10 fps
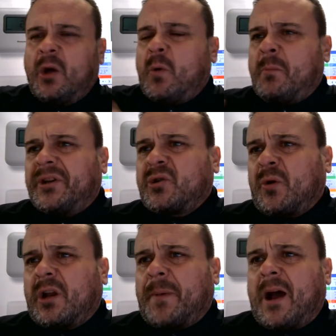when we're
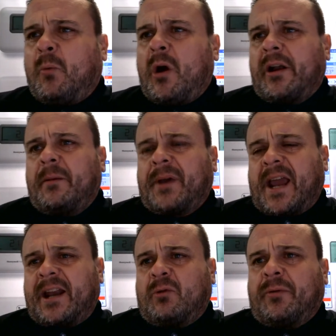talking about wiring up
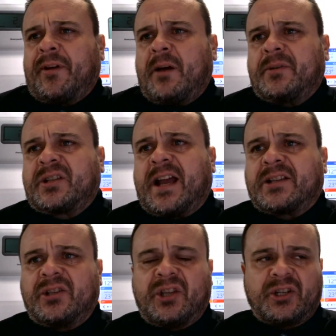mechanical
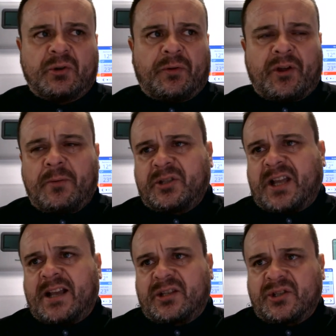thermostats and digital
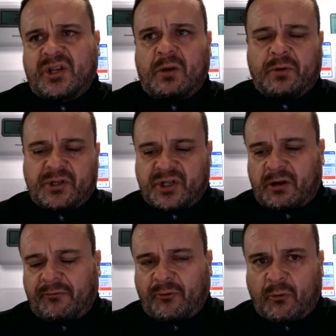thermostats and so on and
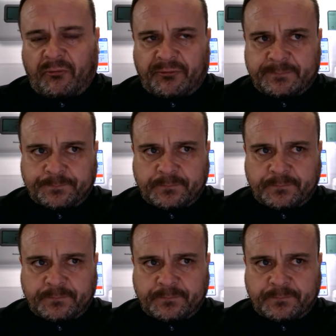so forth